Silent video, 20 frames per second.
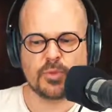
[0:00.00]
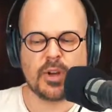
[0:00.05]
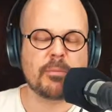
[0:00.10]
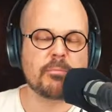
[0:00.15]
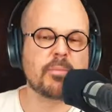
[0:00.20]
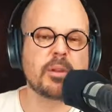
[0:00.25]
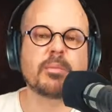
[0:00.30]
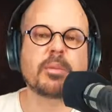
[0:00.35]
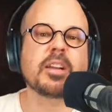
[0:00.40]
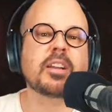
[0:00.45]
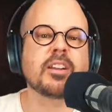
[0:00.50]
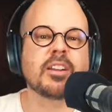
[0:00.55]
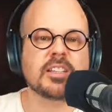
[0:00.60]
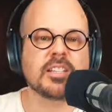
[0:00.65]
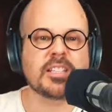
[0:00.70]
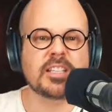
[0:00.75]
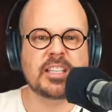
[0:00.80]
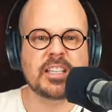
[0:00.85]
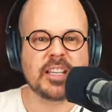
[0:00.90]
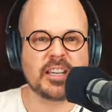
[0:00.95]
people cannot
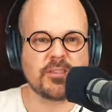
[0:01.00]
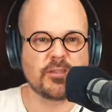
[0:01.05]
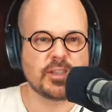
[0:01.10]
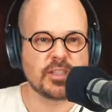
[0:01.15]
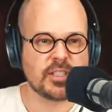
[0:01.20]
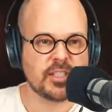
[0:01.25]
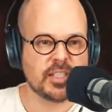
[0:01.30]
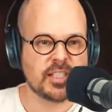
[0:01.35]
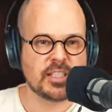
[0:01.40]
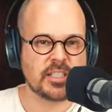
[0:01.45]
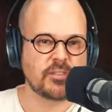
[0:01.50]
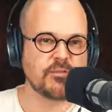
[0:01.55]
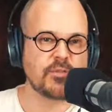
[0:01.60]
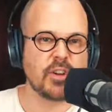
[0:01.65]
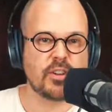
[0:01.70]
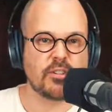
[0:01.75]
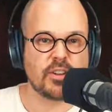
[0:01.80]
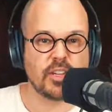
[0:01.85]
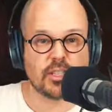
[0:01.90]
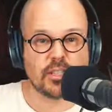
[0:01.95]
see if it's this
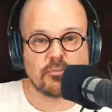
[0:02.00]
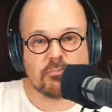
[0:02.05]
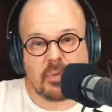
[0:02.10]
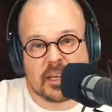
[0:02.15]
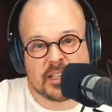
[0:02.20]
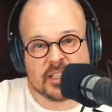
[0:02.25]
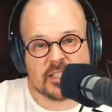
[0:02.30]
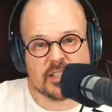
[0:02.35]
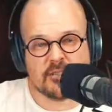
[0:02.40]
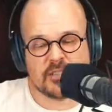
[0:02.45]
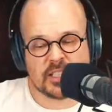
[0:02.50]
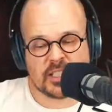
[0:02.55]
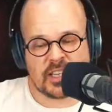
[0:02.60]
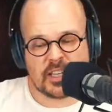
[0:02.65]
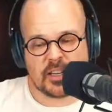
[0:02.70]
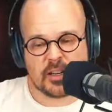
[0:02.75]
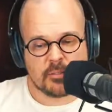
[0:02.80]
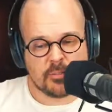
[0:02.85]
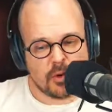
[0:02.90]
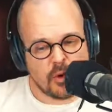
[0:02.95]
very expensive
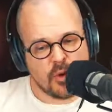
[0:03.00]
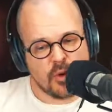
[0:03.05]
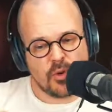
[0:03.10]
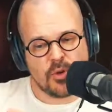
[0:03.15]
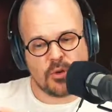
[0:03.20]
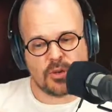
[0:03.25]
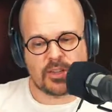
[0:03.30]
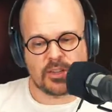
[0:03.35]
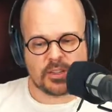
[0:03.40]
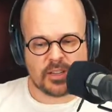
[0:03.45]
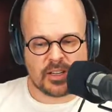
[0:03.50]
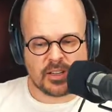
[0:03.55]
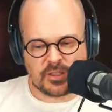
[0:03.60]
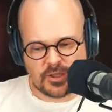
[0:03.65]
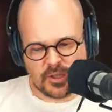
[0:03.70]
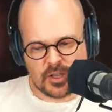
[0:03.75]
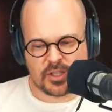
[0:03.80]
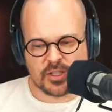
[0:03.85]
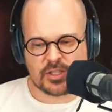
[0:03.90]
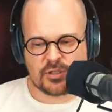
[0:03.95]
setup or that
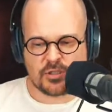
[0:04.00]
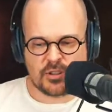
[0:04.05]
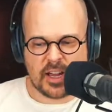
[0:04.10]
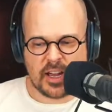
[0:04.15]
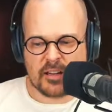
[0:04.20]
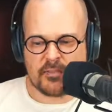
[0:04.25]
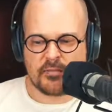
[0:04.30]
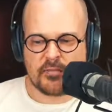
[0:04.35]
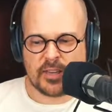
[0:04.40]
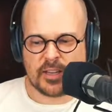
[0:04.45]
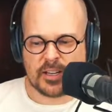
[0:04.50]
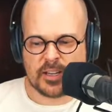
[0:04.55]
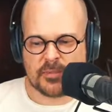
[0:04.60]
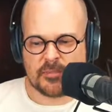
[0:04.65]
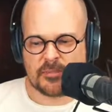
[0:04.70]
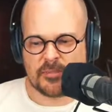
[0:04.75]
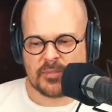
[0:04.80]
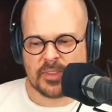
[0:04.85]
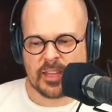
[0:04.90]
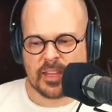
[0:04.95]
just you have
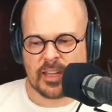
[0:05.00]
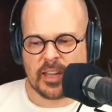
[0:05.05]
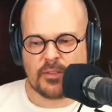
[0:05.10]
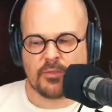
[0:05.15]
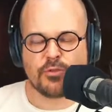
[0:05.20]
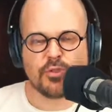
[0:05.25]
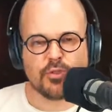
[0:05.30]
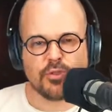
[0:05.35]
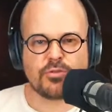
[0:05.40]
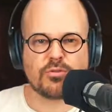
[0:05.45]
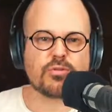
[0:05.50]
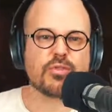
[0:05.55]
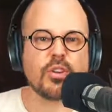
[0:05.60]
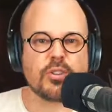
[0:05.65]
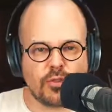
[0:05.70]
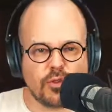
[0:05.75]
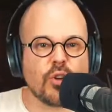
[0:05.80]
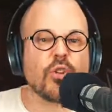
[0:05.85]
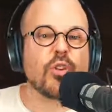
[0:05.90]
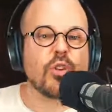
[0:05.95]
done
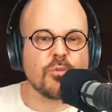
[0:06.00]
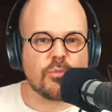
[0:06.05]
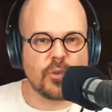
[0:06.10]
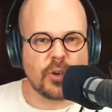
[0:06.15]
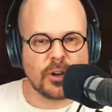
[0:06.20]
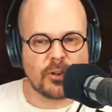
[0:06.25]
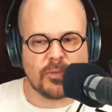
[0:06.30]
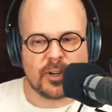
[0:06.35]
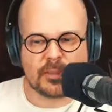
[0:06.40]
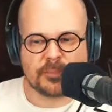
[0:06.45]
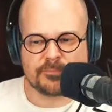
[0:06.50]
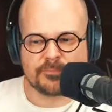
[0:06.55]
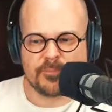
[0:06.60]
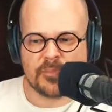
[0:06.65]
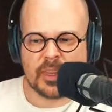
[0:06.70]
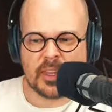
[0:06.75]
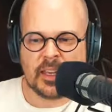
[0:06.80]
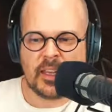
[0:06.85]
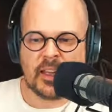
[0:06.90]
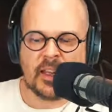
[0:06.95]
your homework, right?
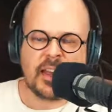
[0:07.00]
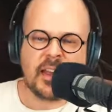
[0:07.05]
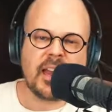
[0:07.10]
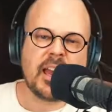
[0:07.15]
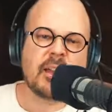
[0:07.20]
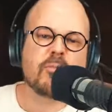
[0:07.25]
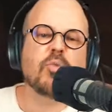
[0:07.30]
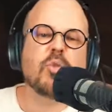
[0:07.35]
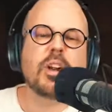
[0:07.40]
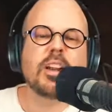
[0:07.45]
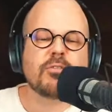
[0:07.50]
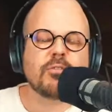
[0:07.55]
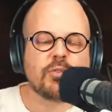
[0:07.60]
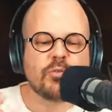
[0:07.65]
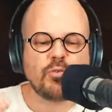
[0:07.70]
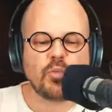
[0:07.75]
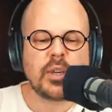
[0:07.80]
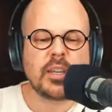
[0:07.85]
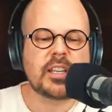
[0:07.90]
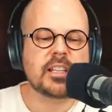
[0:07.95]
And one of the
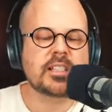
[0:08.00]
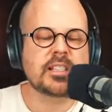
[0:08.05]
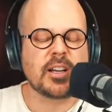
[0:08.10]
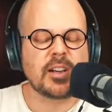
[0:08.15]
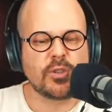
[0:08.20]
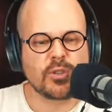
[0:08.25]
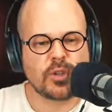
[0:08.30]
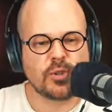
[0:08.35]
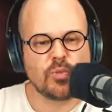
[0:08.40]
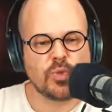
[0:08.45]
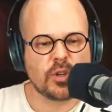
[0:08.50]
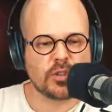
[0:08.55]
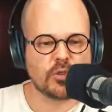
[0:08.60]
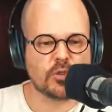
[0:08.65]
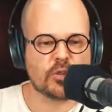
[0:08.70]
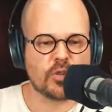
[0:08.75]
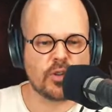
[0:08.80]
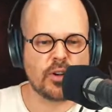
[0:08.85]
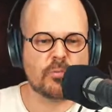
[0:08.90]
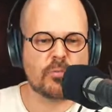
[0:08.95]
reasons I also want to
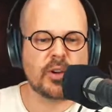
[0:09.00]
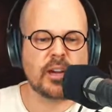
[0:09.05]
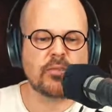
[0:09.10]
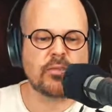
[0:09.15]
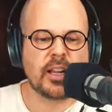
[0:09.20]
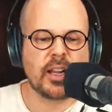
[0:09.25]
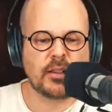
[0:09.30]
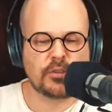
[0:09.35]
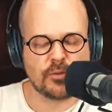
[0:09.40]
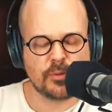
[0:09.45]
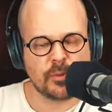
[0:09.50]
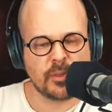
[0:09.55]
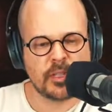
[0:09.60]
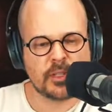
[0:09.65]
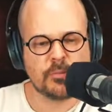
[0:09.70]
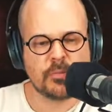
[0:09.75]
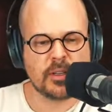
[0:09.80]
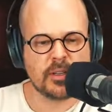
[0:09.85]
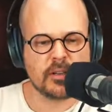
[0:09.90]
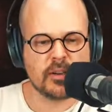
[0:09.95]
talk about live streaming is
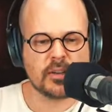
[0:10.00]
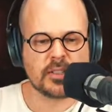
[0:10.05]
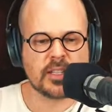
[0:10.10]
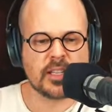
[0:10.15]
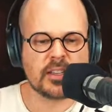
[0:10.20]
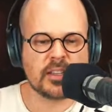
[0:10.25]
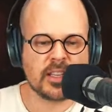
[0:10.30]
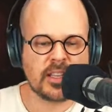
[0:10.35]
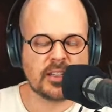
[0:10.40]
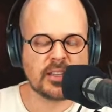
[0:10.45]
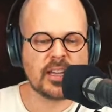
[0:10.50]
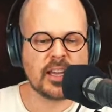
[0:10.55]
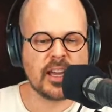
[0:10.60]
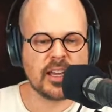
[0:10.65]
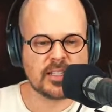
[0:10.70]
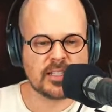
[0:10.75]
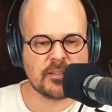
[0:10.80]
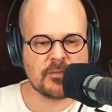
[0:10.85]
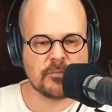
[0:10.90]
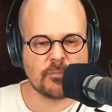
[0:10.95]
because I think
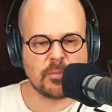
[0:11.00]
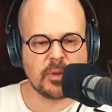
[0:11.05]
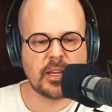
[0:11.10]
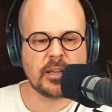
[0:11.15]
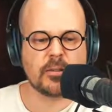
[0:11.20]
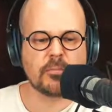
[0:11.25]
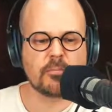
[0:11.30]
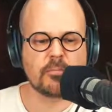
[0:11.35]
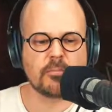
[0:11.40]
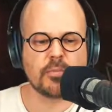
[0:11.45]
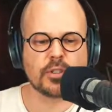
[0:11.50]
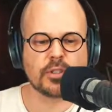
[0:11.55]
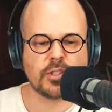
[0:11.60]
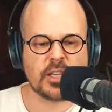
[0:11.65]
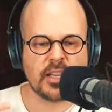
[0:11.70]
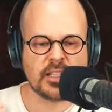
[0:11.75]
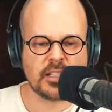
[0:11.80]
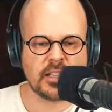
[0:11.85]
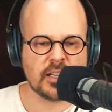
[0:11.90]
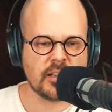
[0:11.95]
there's a big
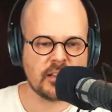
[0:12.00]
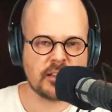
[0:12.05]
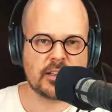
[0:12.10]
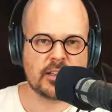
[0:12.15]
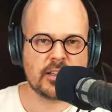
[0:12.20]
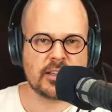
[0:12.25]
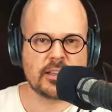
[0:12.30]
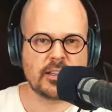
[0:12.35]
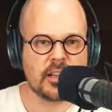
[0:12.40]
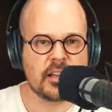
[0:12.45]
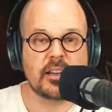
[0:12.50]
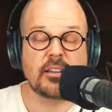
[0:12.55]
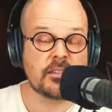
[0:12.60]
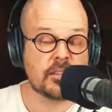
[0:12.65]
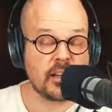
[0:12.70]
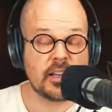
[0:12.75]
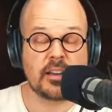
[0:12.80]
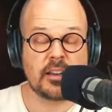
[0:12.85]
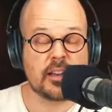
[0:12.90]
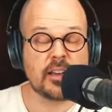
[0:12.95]
potential
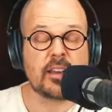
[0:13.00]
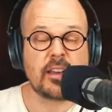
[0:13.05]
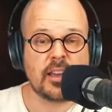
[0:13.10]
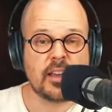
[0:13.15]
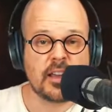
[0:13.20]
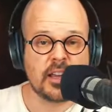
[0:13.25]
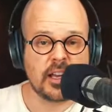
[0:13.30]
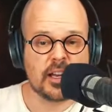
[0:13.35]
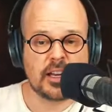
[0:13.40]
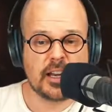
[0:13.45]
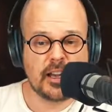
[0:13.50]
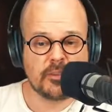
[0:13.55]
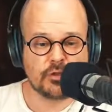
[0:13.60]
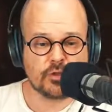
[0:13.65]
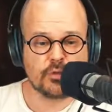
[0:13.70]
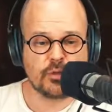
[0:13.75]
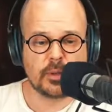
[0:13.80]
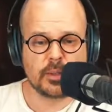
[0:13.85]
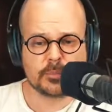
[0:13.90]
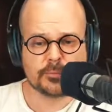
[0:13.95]
in live
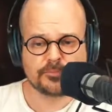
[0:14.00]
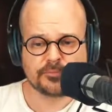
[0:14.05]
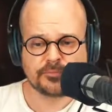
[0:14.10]
streaming.